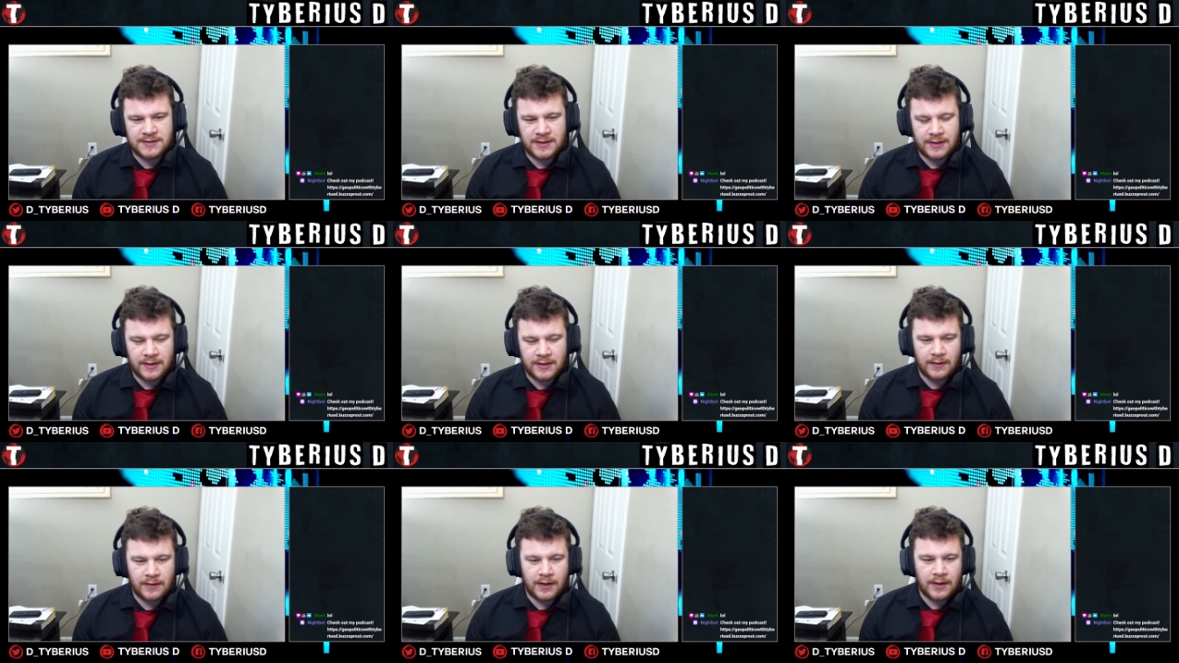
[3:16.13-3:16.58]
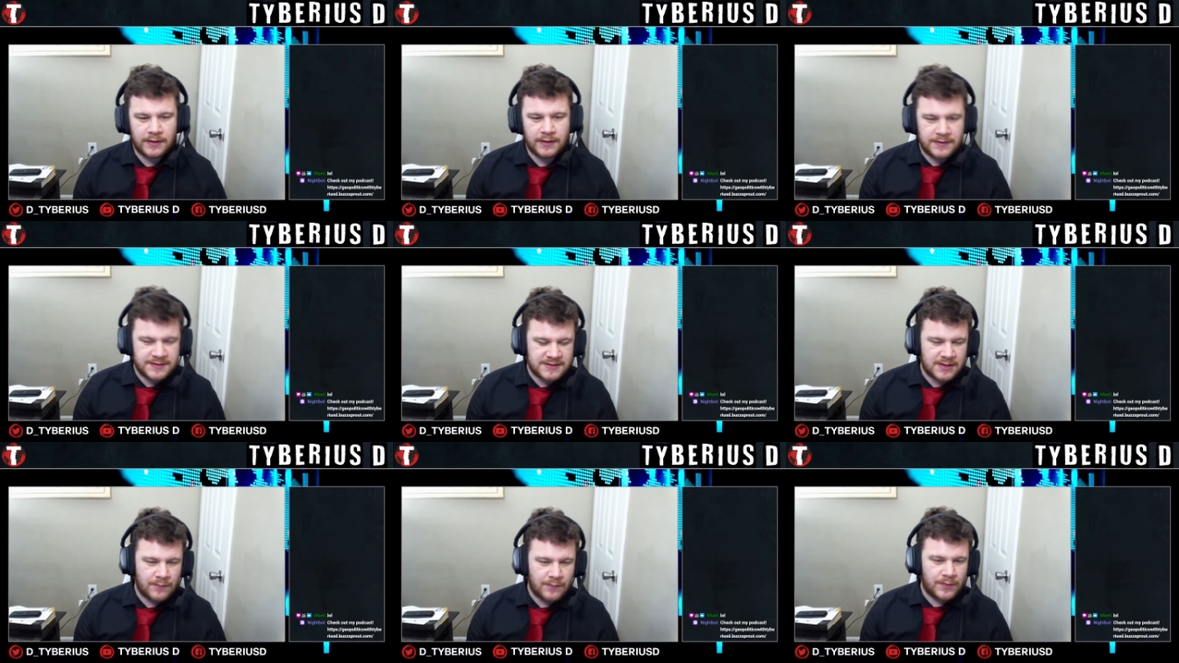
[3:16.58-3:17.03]
And
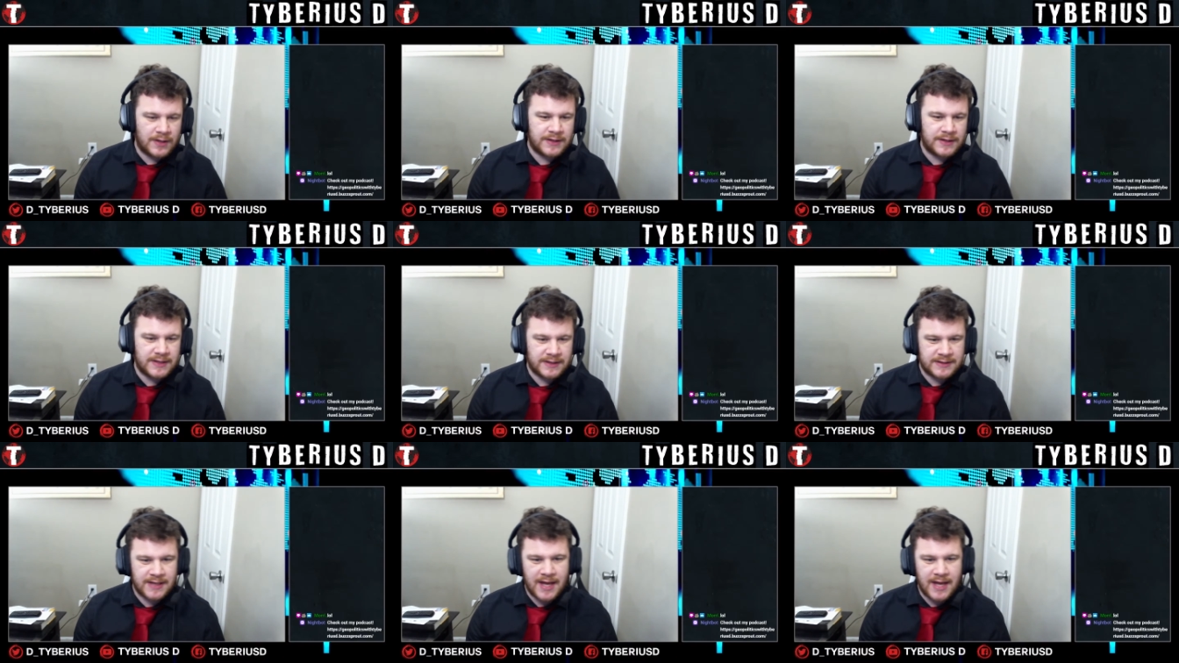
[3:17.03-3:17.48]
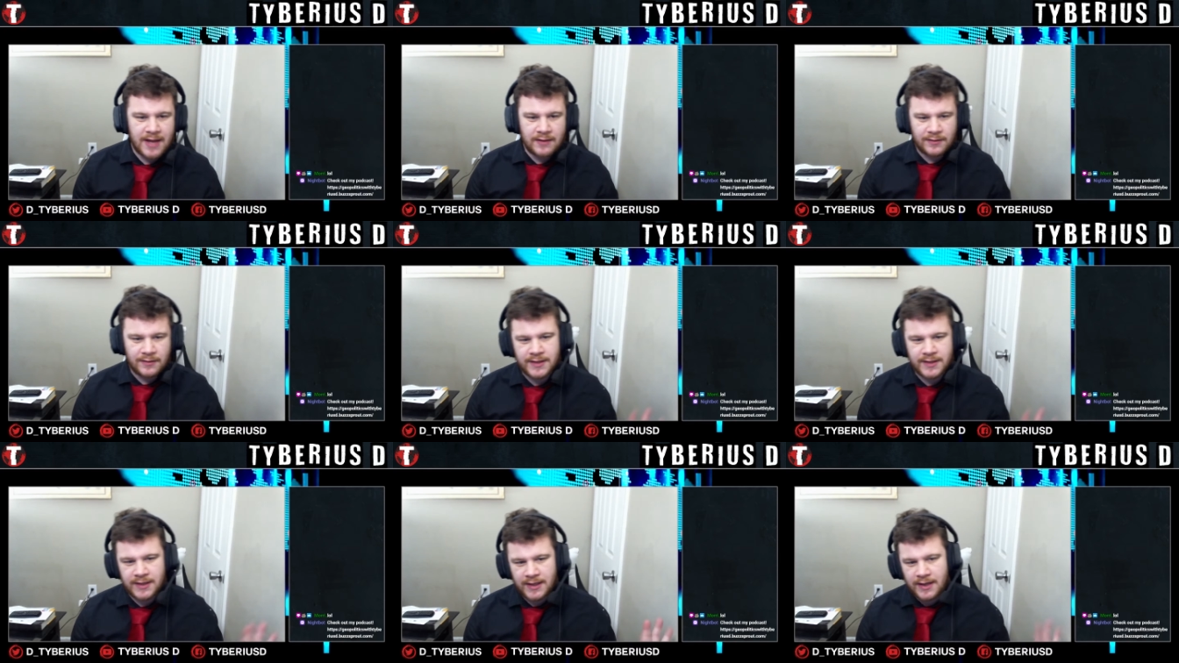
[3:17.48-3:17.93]
the same way that the
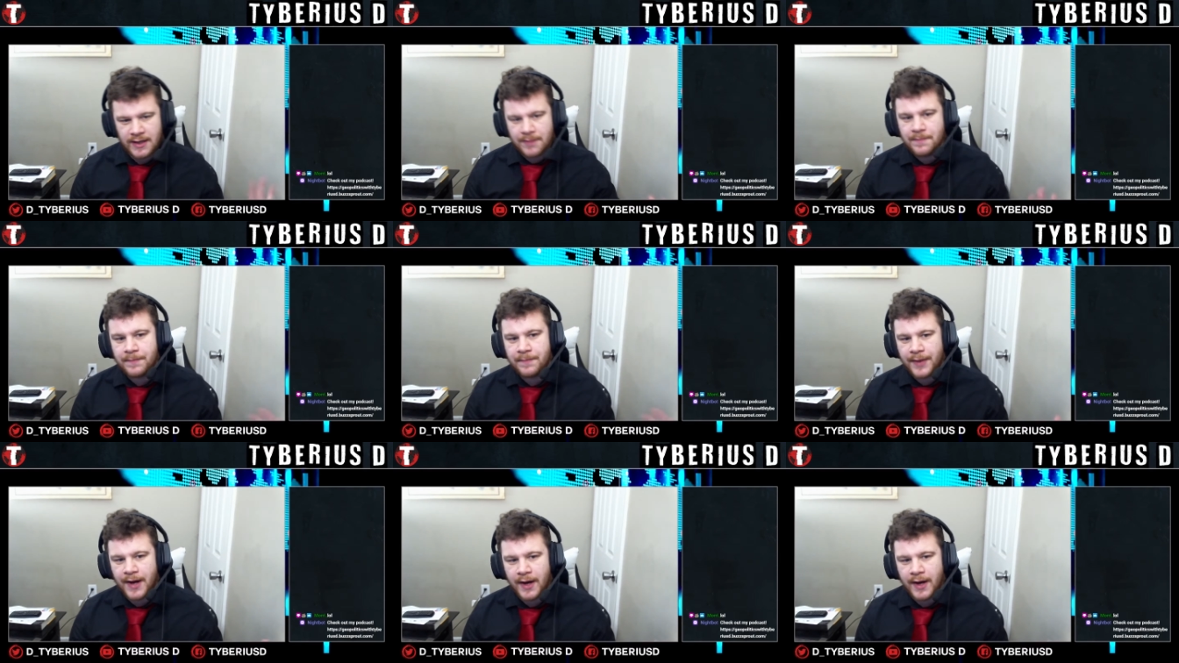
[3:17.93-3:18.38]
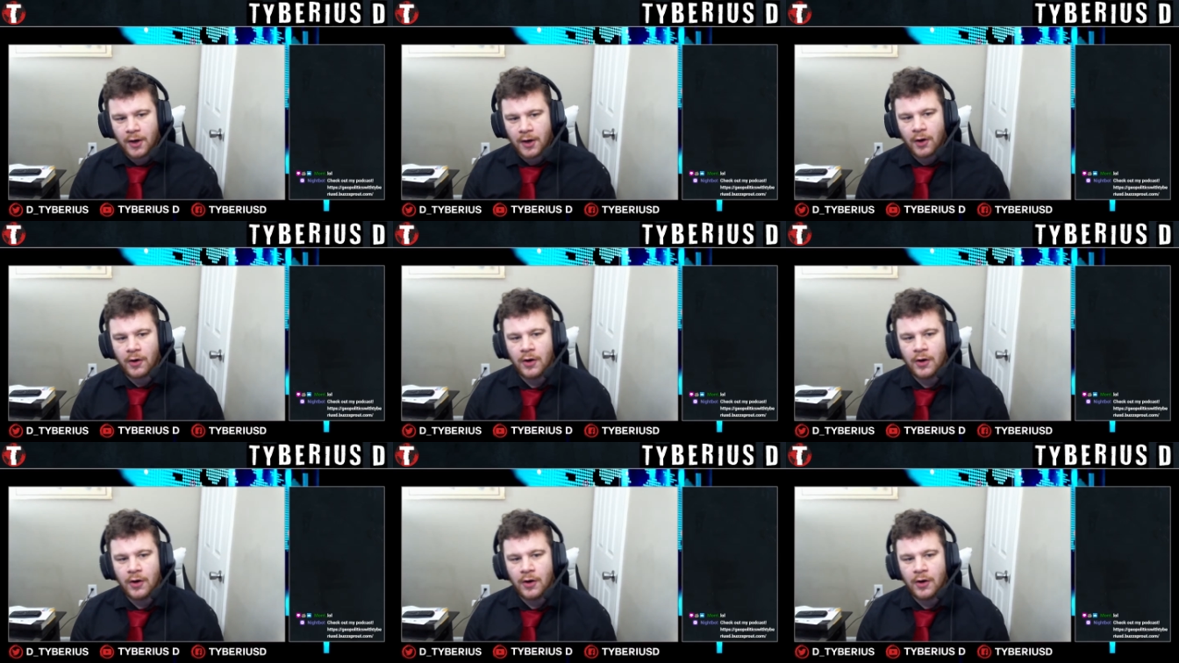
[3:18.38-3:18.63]
Anglican Empire